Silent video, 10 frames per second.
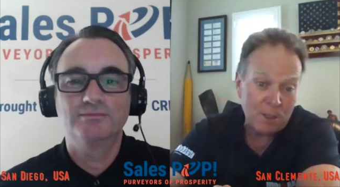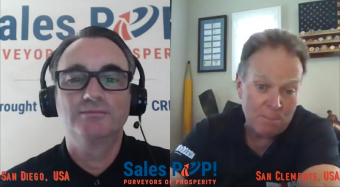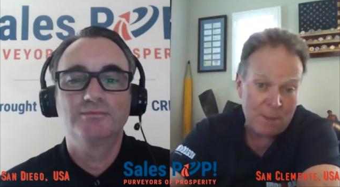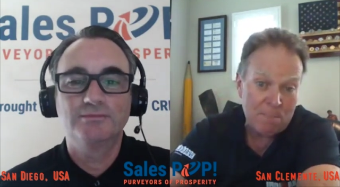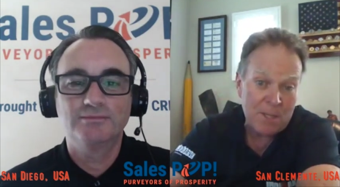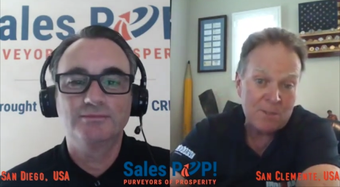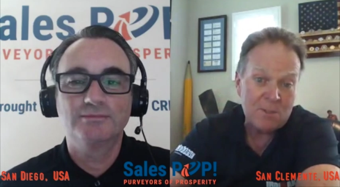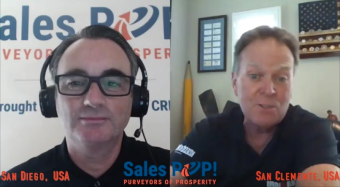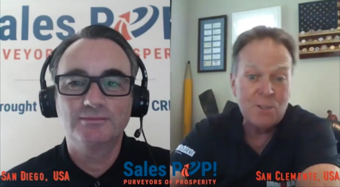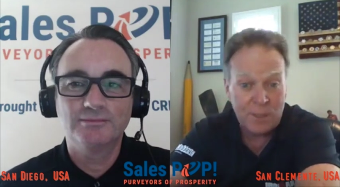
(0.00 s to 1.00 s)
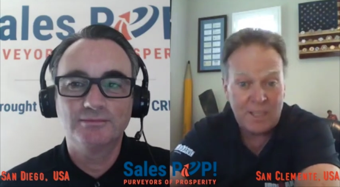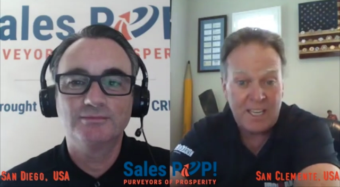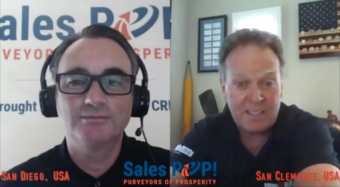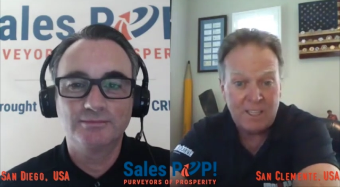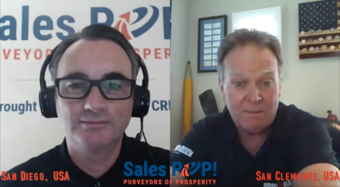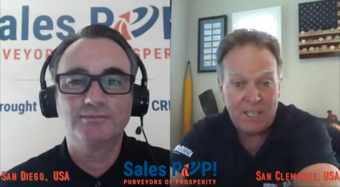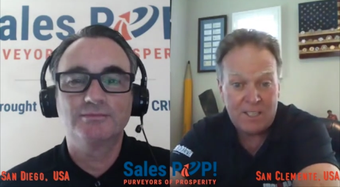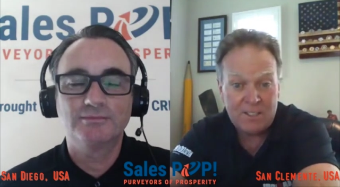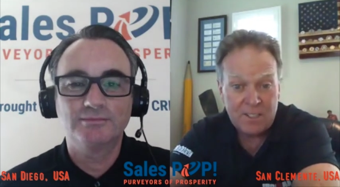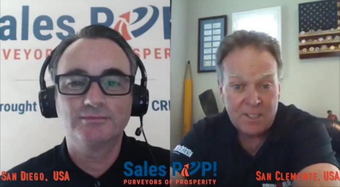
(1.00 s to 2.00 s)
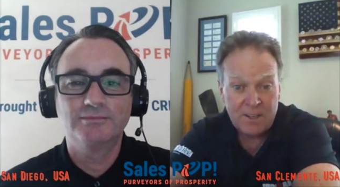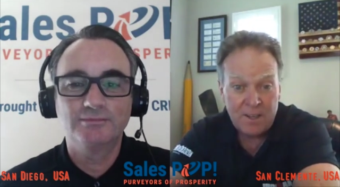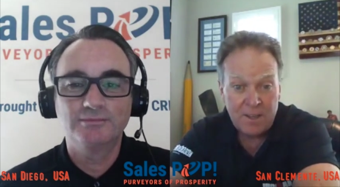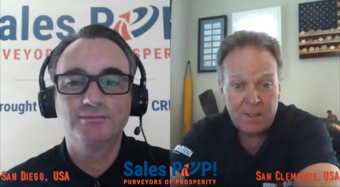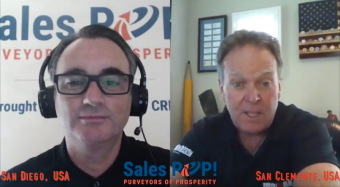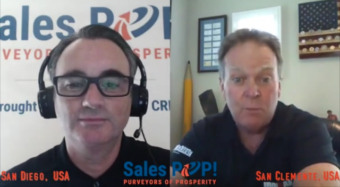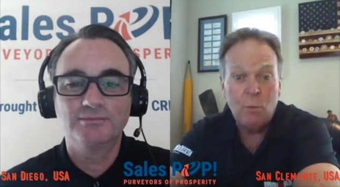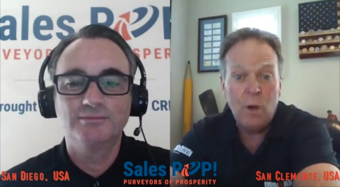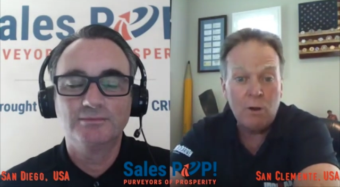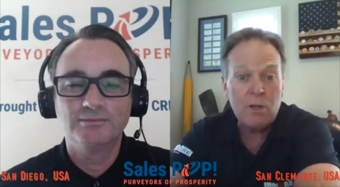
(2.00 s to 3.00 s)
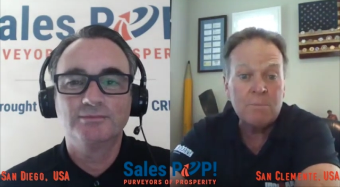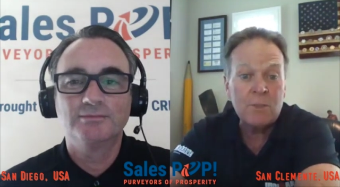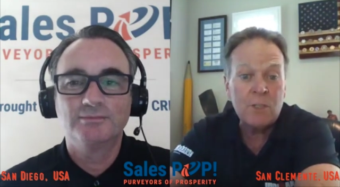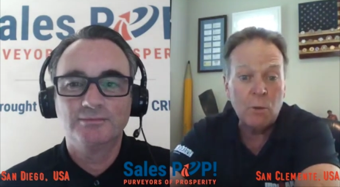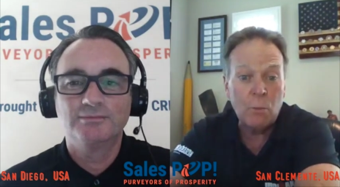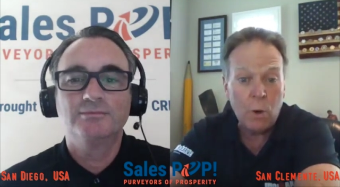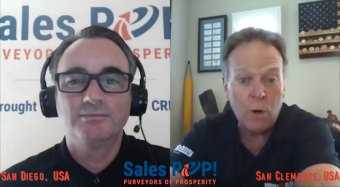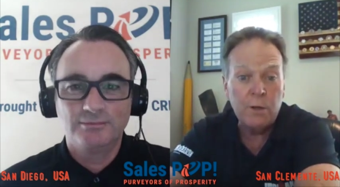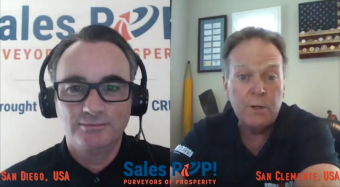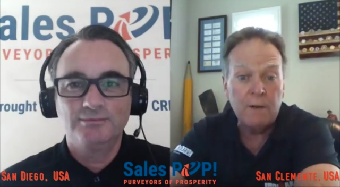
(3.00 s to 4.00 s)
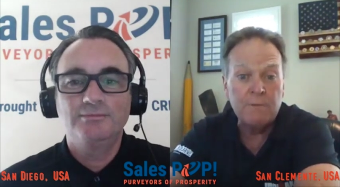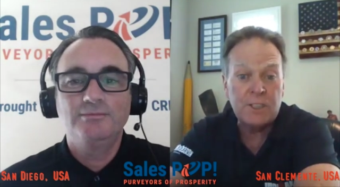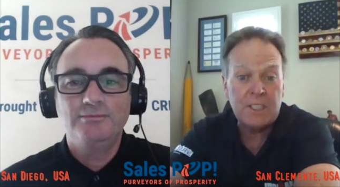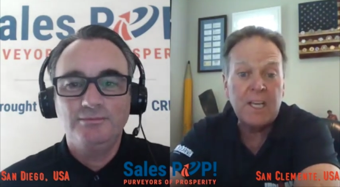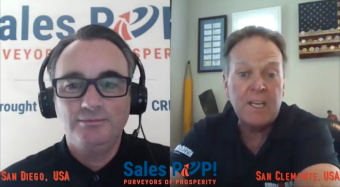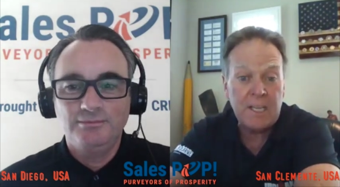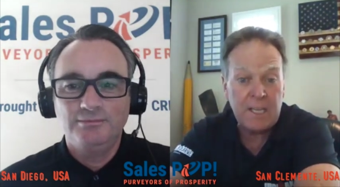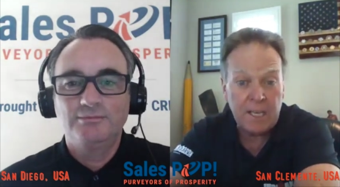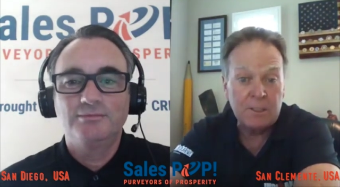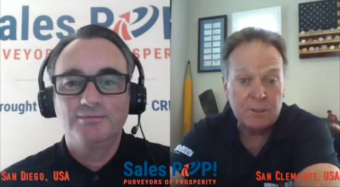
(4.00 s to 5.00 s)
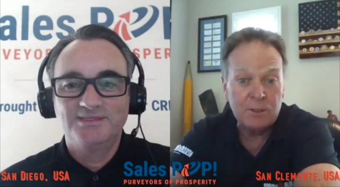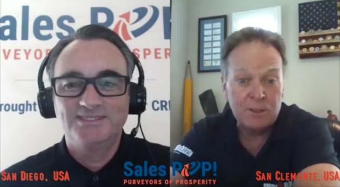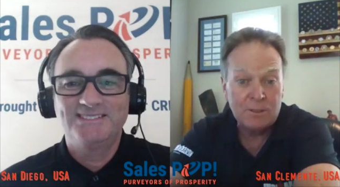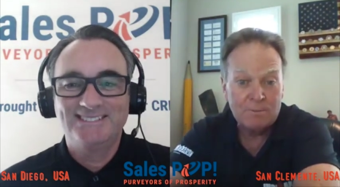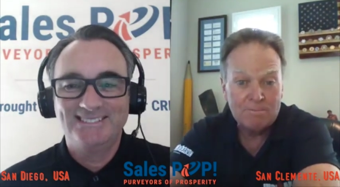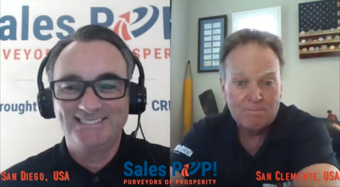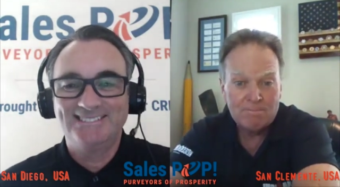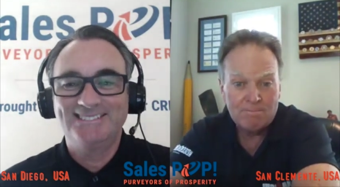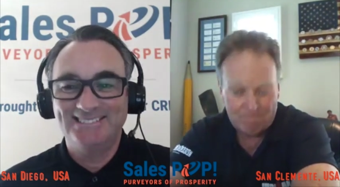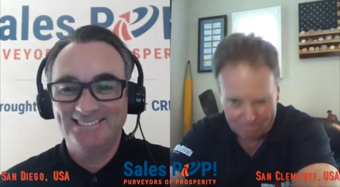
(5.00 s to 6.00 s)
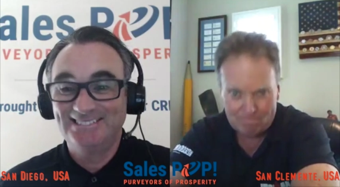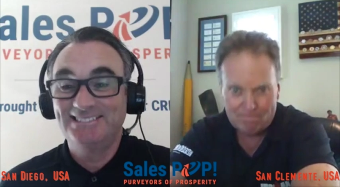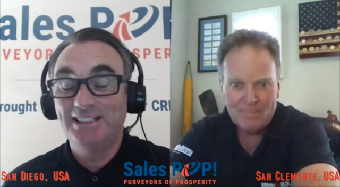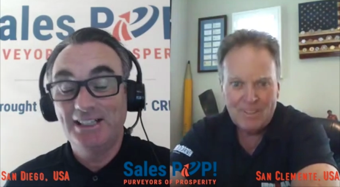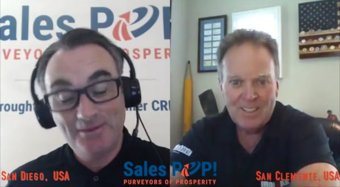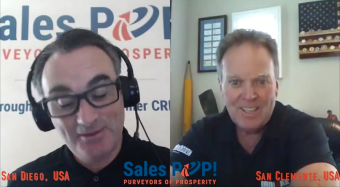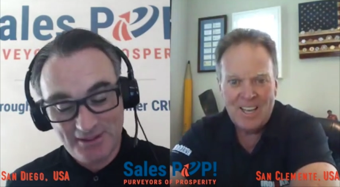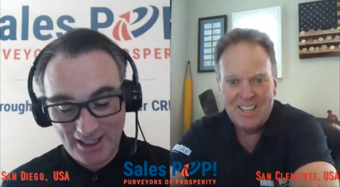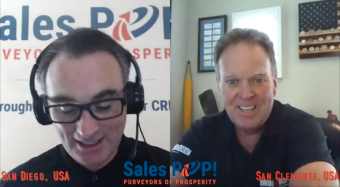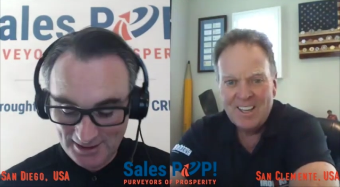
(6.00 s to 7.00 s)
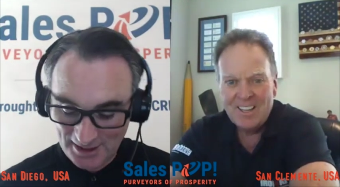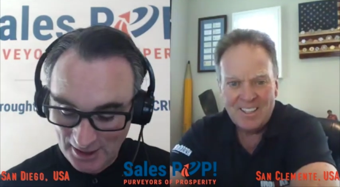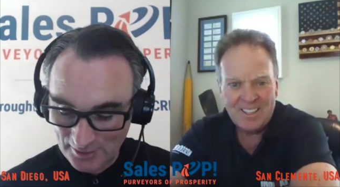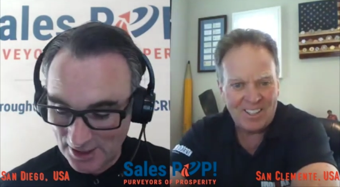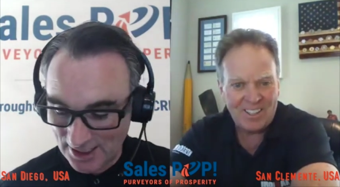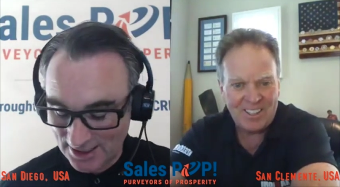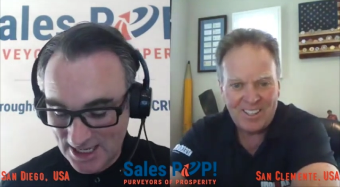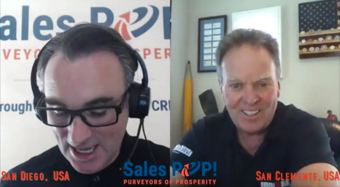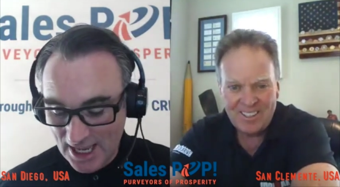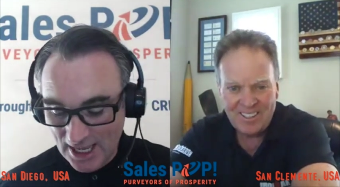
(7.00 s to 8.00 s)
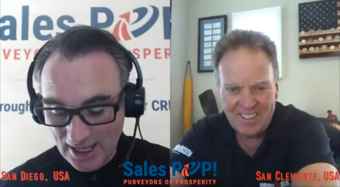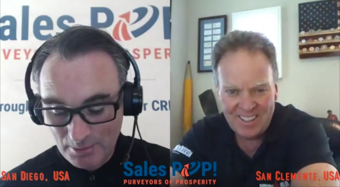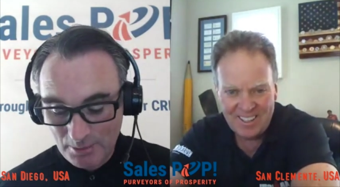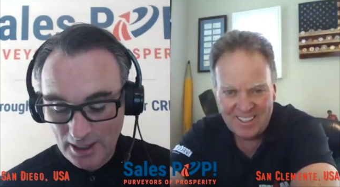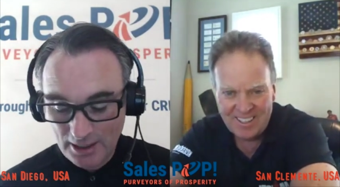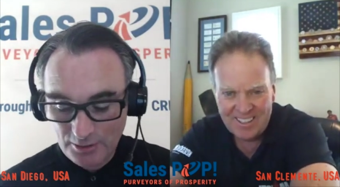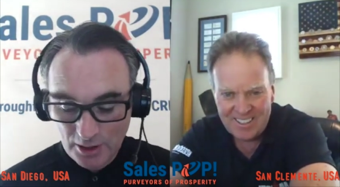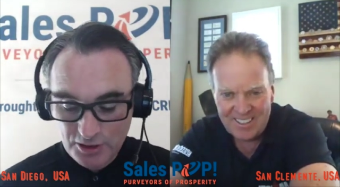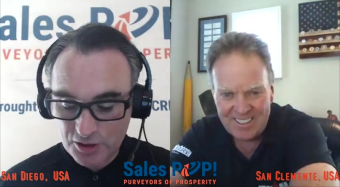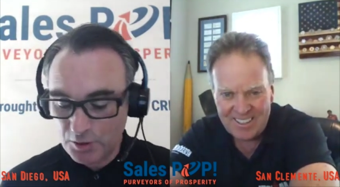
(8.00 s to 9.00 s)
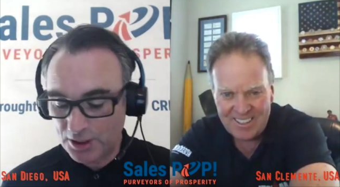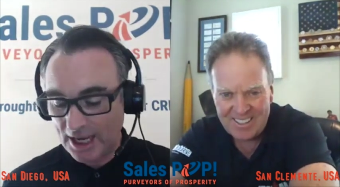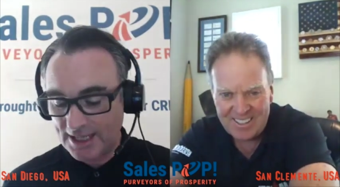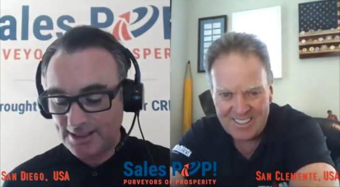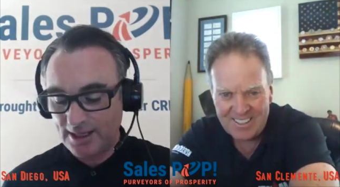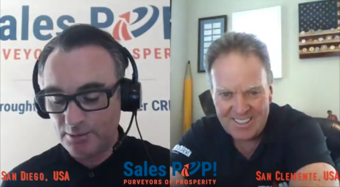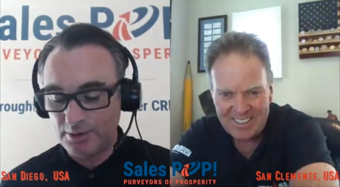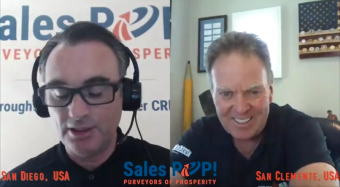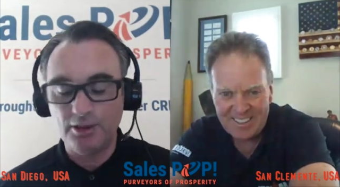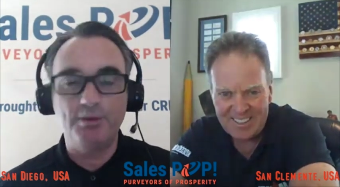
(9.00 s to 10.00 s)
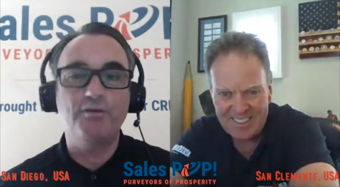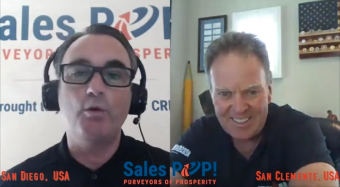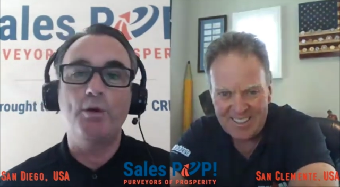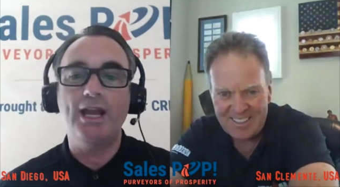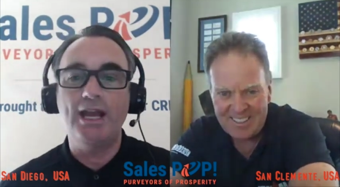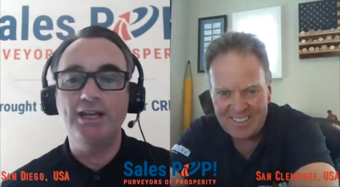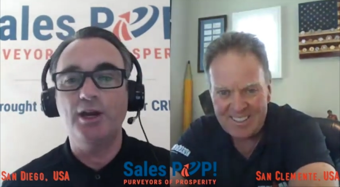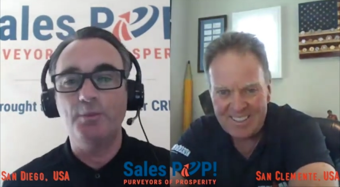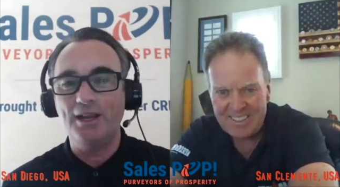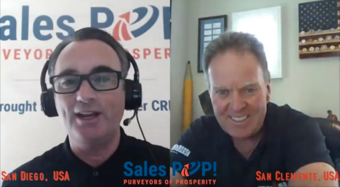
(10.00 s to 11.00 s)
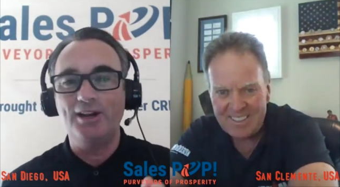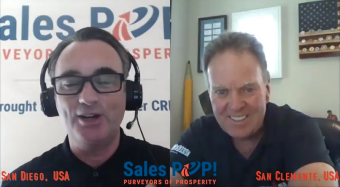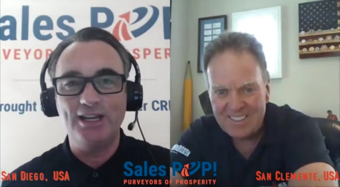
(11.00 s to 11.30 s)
Speaker 1: a commitment to doing the activities, then welcome to the world of skinny kids.
Speaker 2: Mm-hmm. Yeah, I, I love that. Um, and, and just one last thing, you know, before we end up here